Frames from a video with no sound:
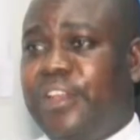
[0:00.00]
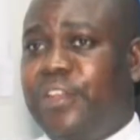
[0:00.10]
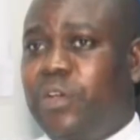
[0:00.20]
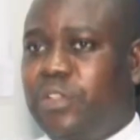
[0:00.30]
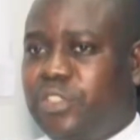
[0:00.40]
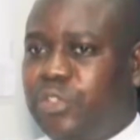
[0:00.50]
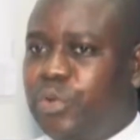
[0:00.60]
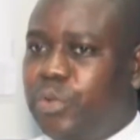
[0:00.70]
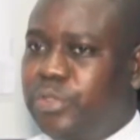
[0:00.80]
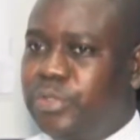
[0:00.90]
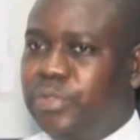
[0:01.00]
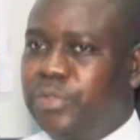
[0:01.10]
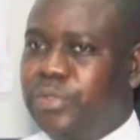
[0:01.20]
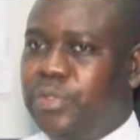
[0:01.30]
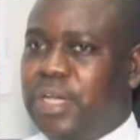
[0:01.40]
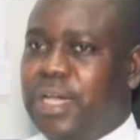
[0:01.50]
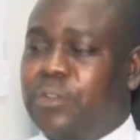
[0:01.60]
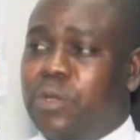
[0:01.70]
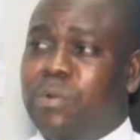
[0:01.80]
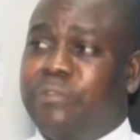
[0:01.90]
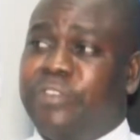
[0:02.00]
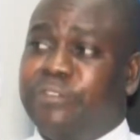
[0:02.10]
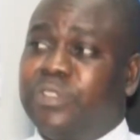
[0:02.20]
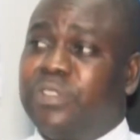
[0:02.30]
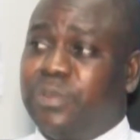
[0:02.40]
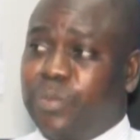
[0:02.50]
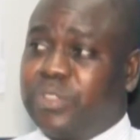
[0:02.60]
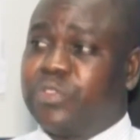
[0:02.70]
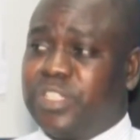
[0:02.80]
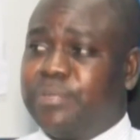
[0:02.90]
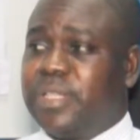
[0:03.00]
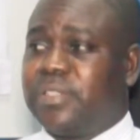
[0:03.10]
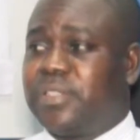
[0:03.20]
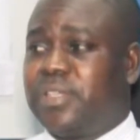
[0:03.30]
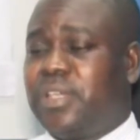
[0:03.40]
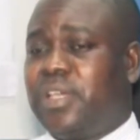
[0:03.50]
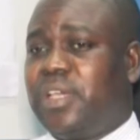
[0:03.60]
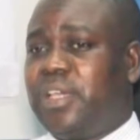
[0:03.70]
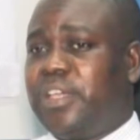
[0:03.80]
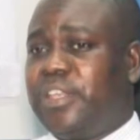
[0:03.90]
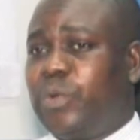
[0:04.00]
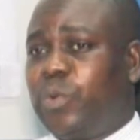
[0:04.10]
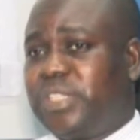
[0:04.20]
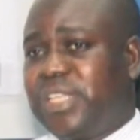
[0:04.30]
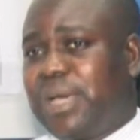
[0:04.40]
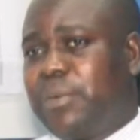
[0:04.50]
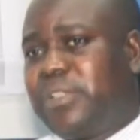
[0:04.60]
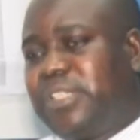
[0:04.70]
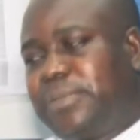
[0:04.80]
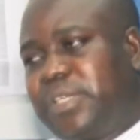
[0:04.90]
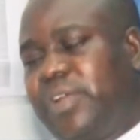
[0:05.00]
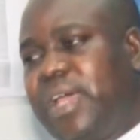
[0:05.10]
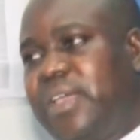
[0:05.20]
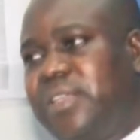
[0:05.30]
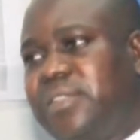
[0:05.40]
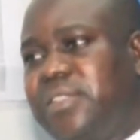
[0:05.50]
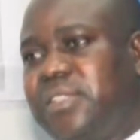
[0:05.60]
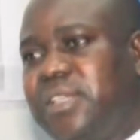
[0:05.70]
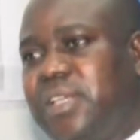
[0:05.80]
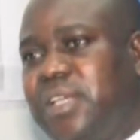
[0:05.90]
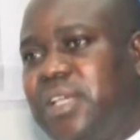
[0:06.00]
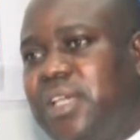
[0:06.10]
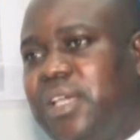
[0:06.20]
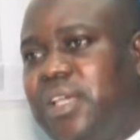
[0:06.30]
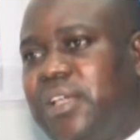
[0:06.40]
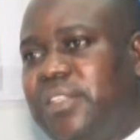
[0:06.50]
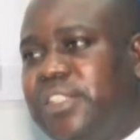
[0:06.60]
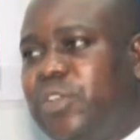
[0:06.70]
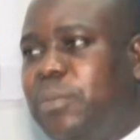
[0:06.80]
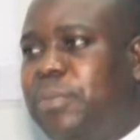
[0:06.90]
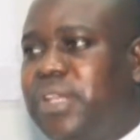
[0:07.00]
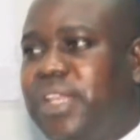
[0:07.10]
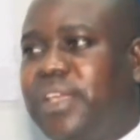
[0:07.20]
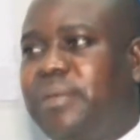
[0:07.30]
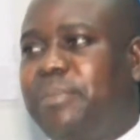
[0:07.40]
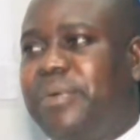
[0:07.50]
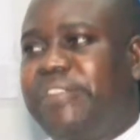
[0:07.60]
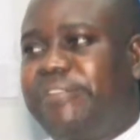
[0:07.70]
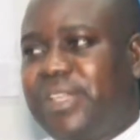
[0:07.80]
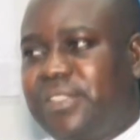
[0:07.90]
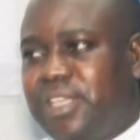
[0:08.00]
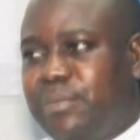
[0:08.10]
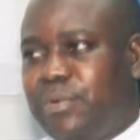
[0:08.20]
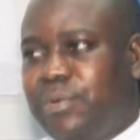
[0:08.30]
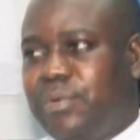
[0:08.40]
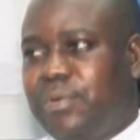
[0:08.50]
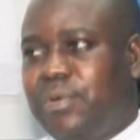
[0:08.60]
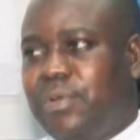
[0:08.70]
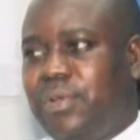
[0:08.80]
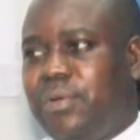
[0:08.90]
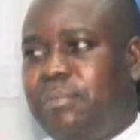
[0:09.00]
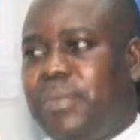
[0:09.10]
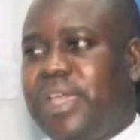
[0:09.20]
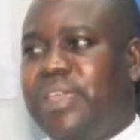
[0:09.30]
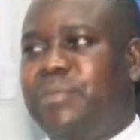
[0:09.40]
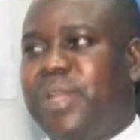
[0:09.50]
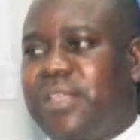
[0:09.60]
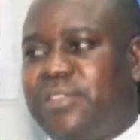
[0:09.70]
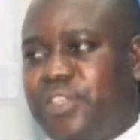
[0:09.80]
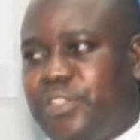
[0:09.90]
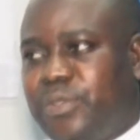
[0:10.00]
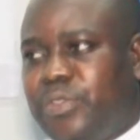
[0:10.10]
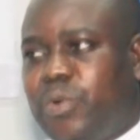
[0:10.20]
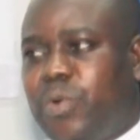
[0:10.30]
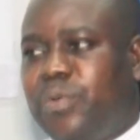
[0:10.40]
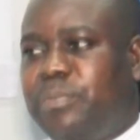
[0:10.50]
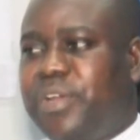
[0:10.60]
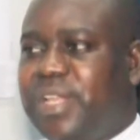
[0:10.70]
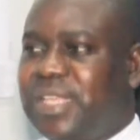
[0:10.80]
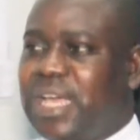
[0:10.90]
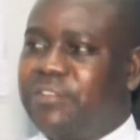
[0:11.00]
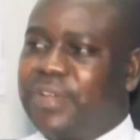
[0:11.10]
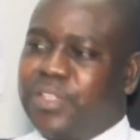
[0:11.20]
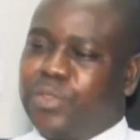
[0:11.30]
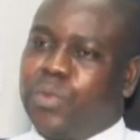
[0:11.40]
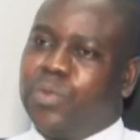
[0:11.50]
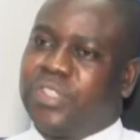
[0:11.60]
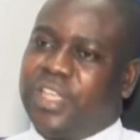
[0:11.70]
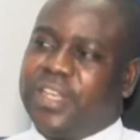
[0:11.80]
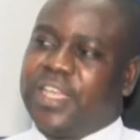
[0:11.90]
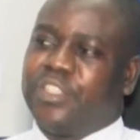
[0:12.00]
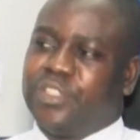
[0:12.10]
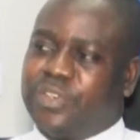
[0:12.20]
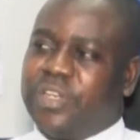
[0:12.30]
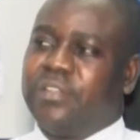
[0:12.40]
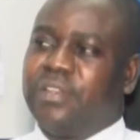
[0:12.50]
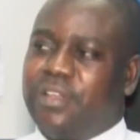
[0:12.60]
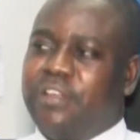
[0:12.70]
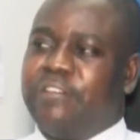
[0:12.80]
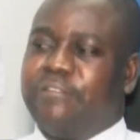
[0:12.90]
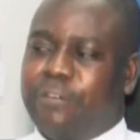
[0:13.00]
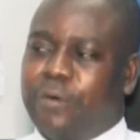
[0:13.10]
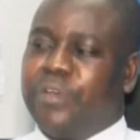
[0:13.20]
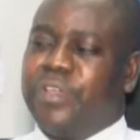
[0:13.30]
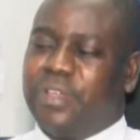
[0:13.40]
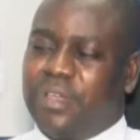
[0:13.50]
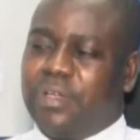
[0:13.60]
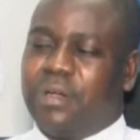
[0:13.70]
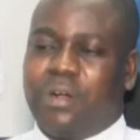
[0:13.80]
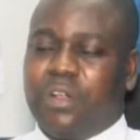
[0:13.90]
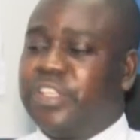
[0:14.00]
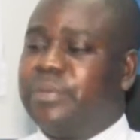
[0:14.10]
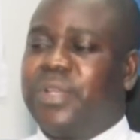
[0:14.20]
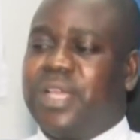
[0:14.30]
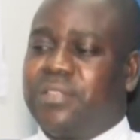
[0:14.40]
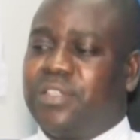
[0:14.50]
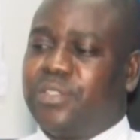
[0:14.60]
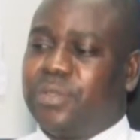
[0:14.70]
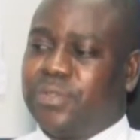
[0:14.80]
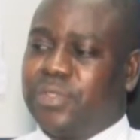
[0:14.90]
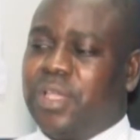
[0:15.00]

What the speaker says: not good, outcome of even with treatment. The good thing about diphtheria is it is completely preventable by immunization. So parents are advised to take their children for all the immunizations.